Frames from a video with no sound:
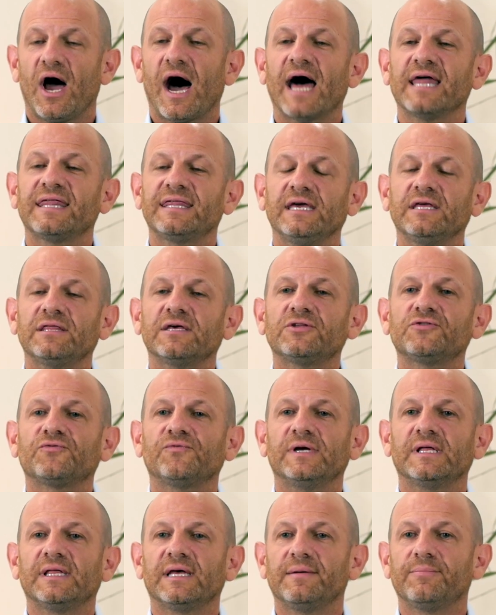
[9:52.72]
I think that's
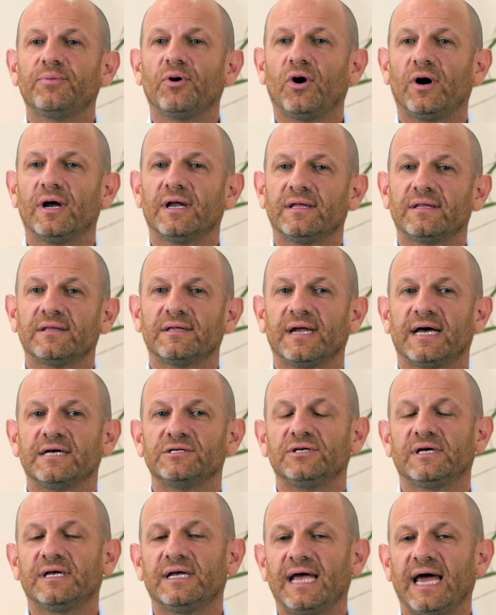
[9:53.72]
really important, that
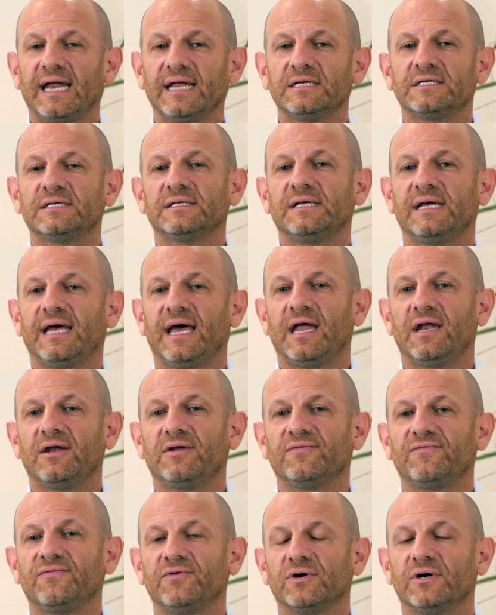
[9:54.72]
as you're getting to the end
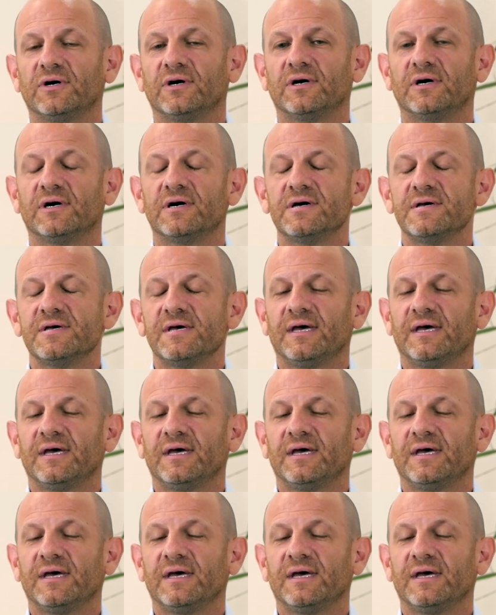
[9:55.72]
of your